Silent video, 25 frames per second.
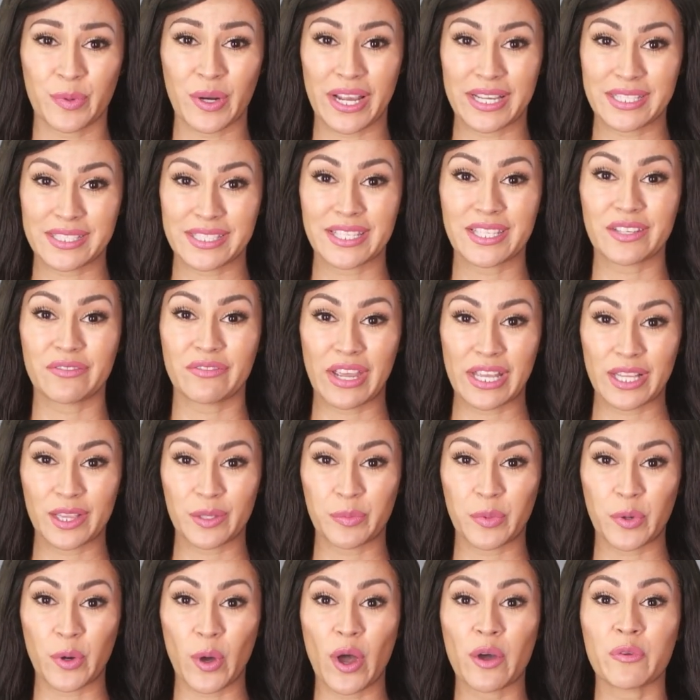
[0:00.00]
pricing
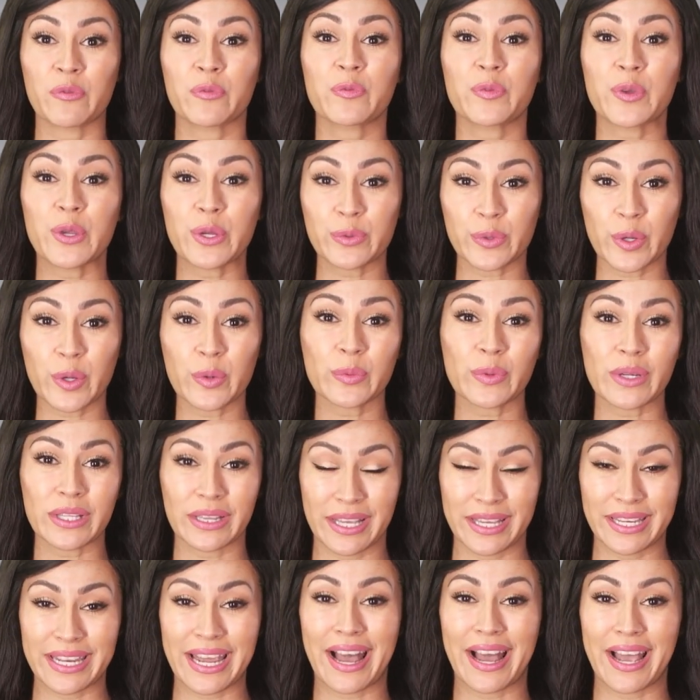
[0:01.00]
available on
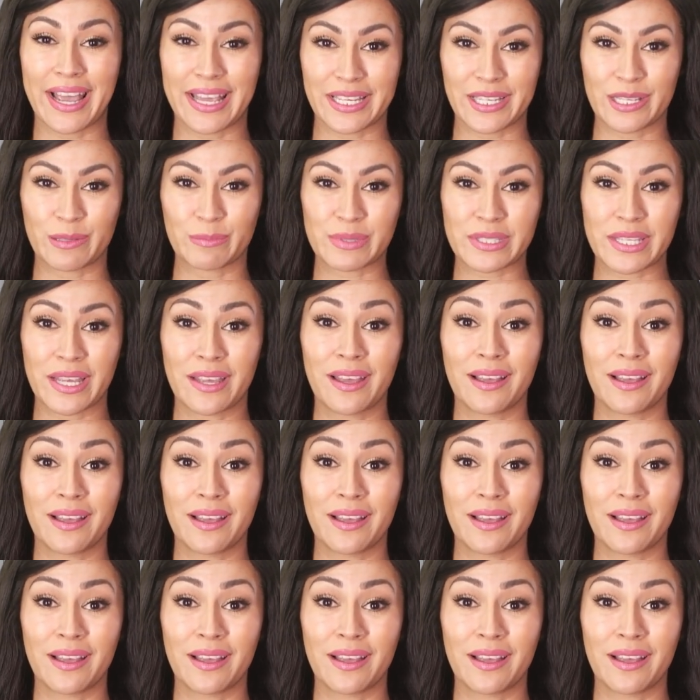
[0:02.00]
funeral-related items